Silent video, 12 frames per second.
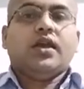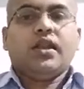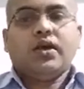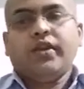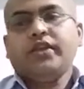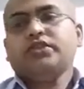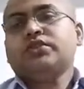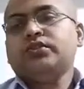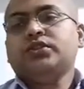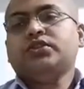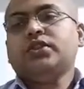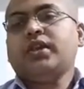Now next
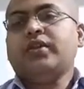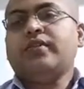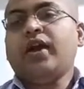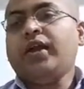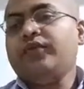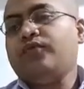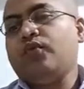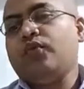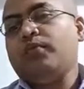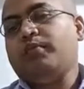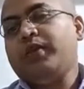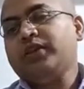question, write
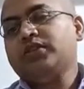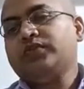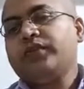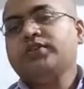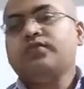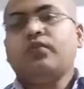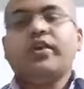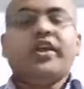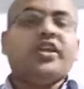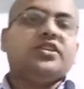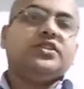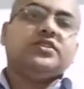4 best ways for
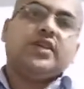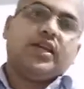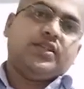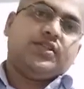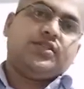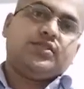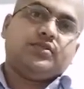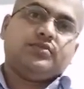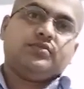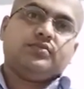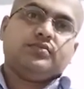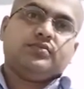easy digestion.
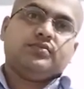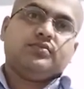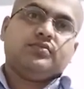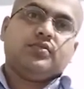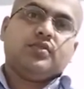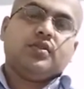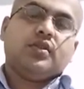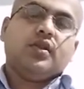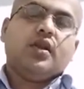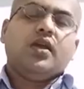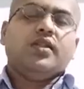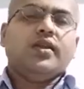
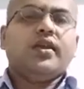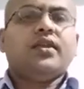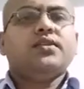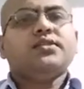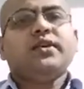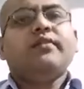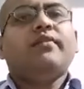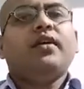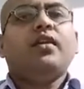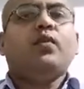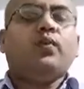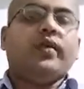There are
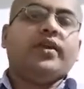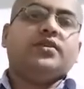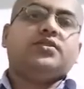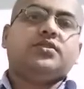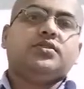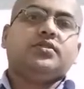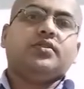several ways